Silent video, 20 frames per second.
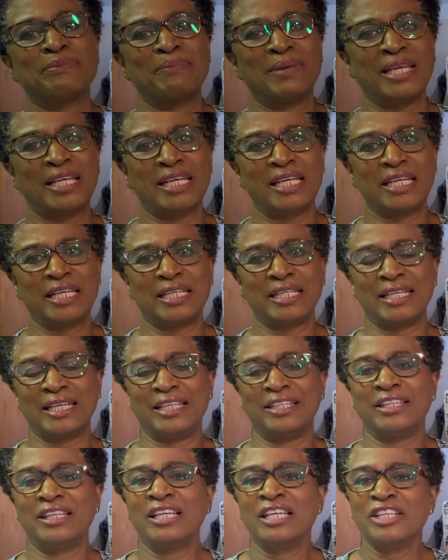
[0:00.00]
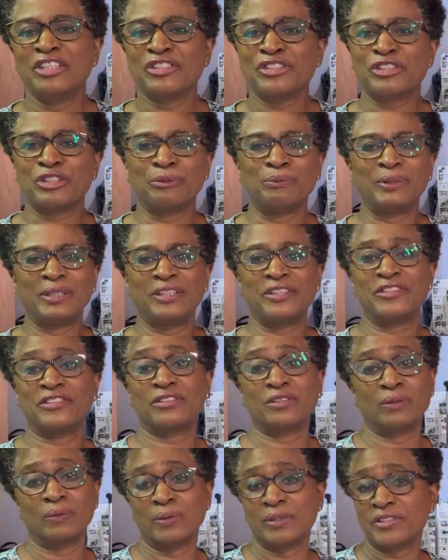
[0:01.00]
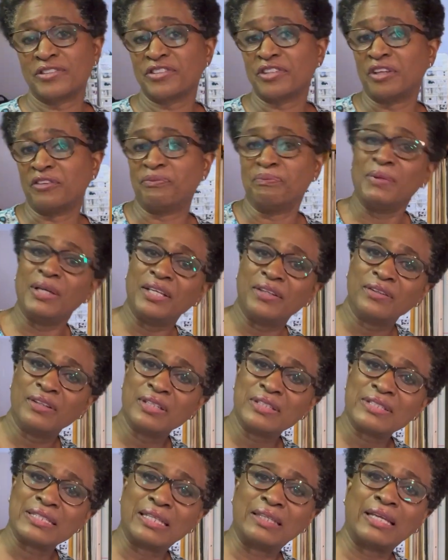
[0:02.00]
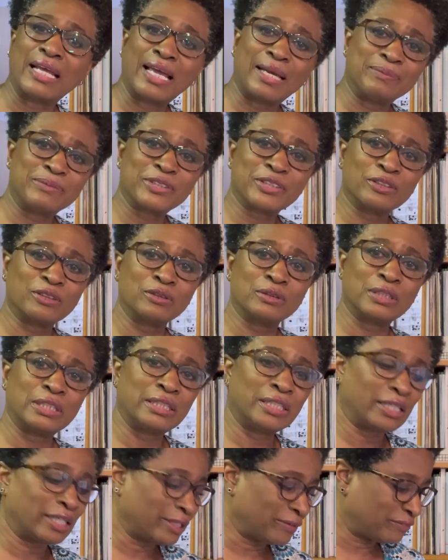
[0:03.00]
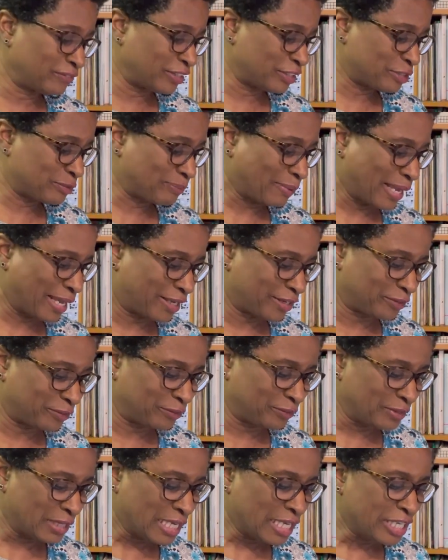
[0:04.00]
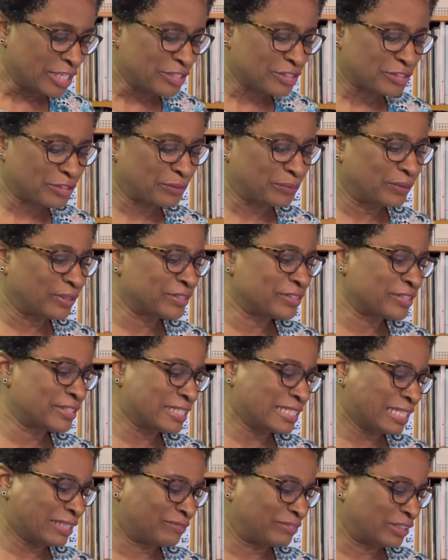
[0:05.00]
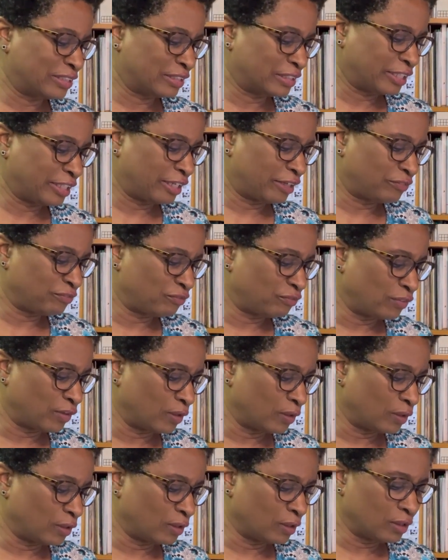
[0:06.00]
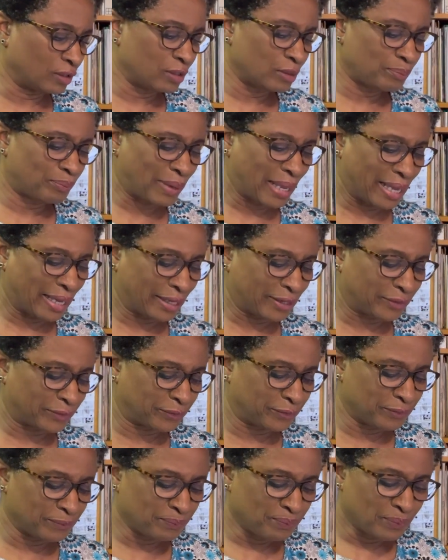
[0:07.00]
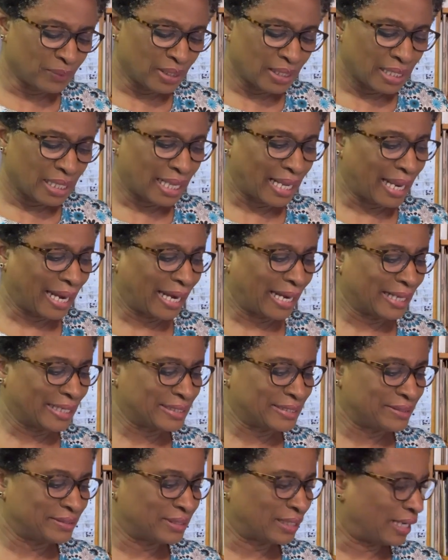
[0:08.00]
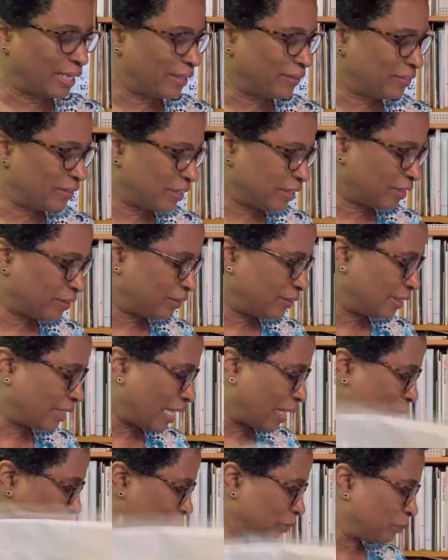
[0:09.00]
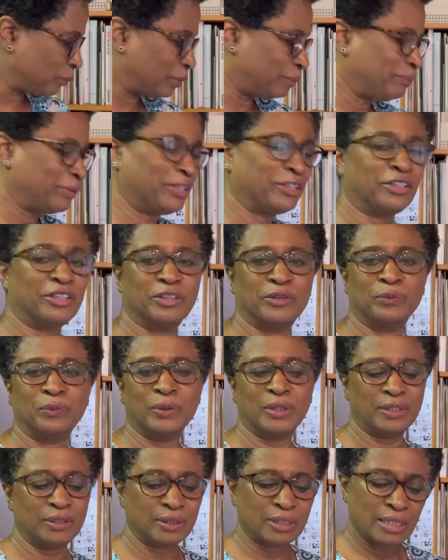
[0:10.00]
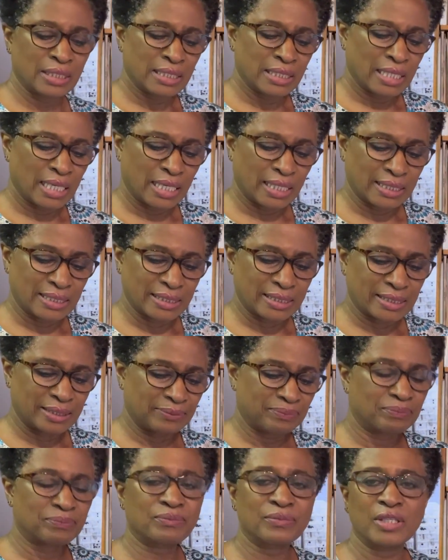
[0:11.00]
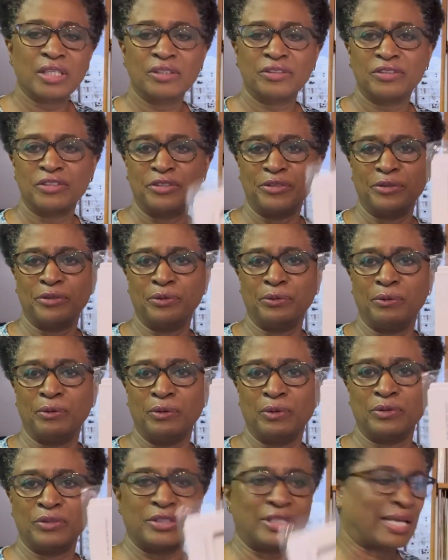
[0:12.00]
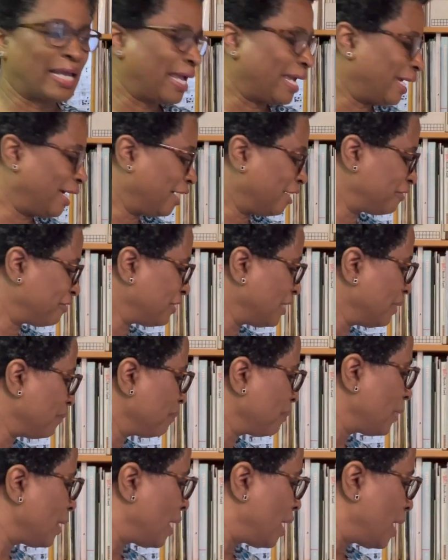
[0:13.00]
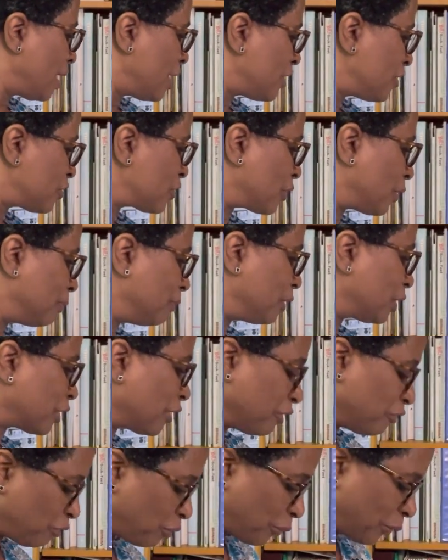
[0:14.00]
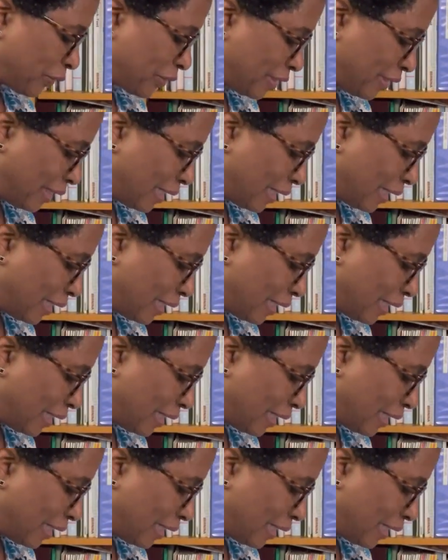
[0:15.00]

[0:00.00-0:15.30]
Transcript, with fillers: made and so many sewists have made this and absolutely love this pattern. So this is definitely a fall pattern. And I think that one would be a good one um, to, to have. So I'm looking forward to